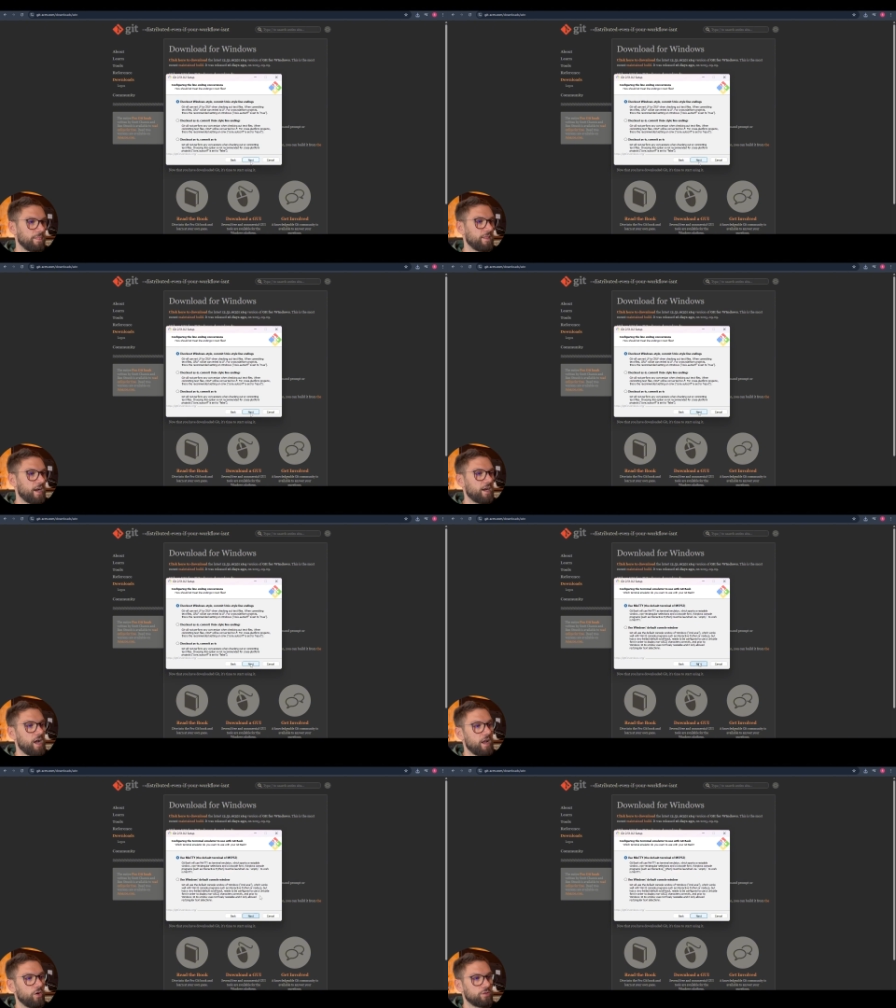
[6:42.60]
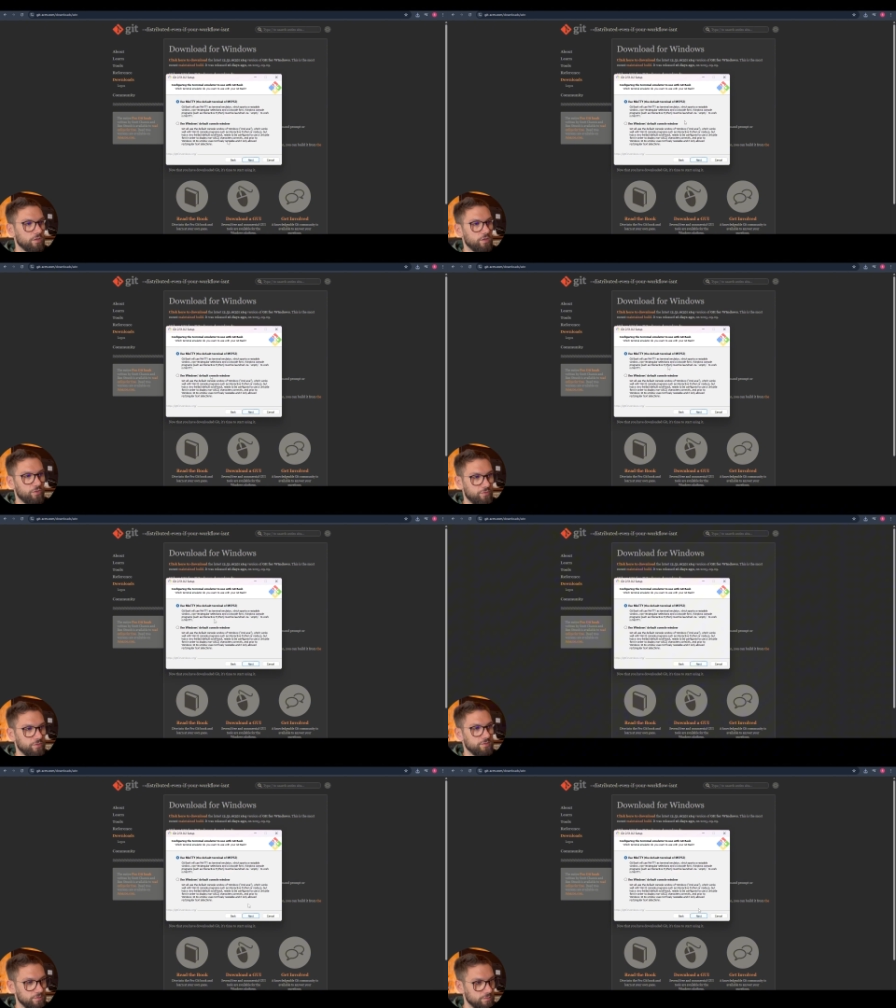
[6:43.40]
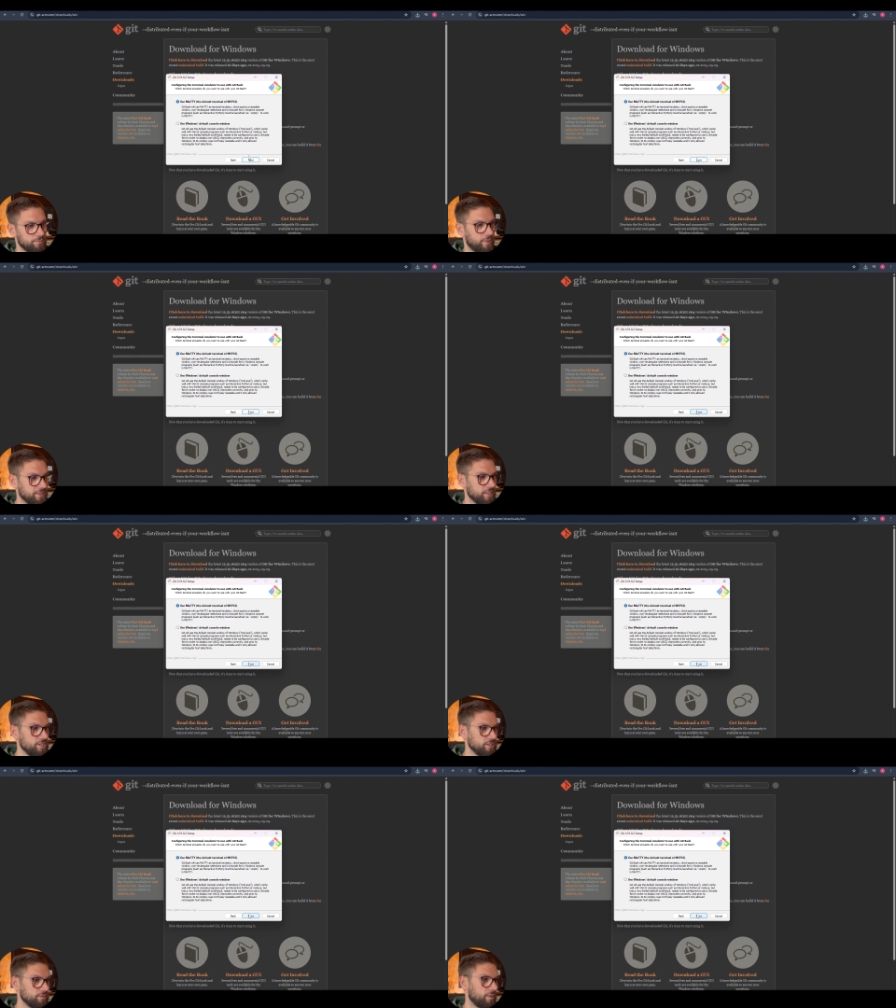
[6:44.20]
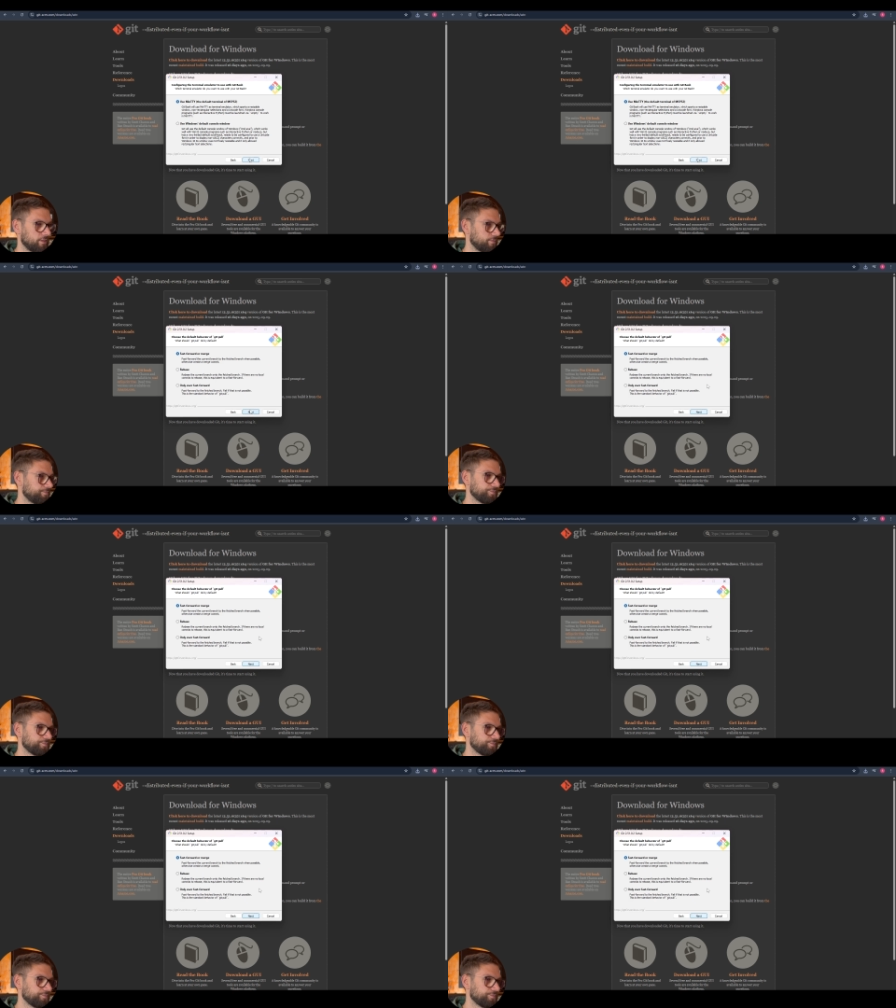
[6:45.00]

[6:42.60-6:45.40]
There are a lot of passages, but